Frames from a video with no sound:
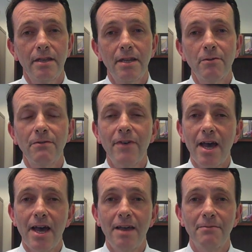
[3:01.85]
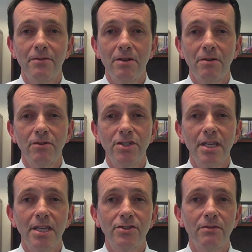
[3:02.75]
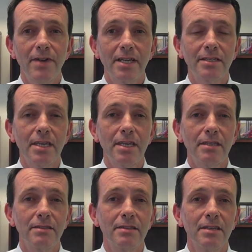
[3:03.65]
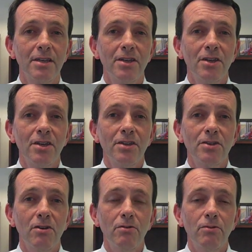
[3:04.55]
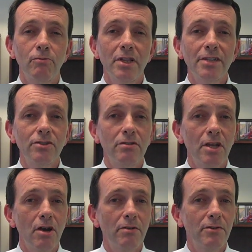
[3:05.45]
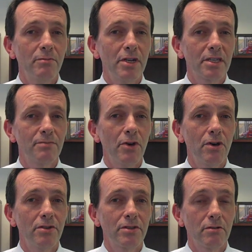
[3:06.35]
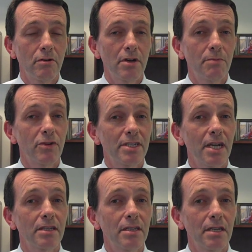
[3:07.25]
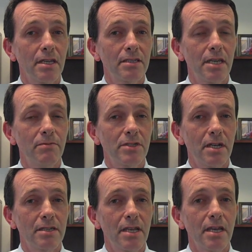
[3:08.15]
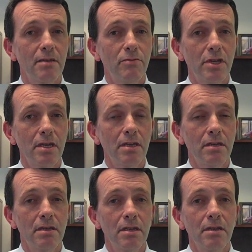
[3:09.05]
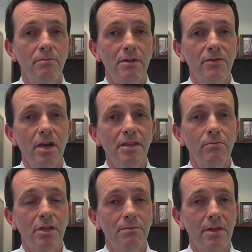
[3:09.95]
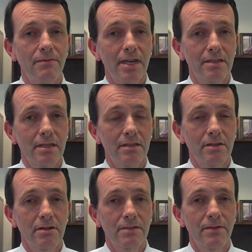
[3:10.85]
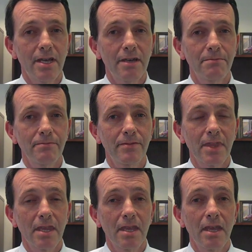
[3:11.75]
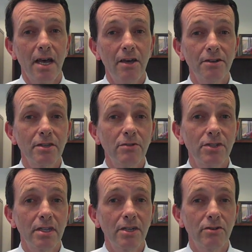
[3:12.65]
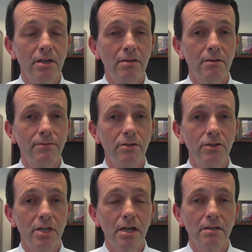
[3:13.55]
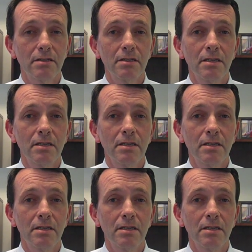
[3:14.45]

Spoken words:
Number 5, I want you to get your vaccines. So we'll let you know if you've been exposed and already protected against hepatitis A and B, but if not, then we'll give you the vaccine series for that. I also want you to get your annual flu shot,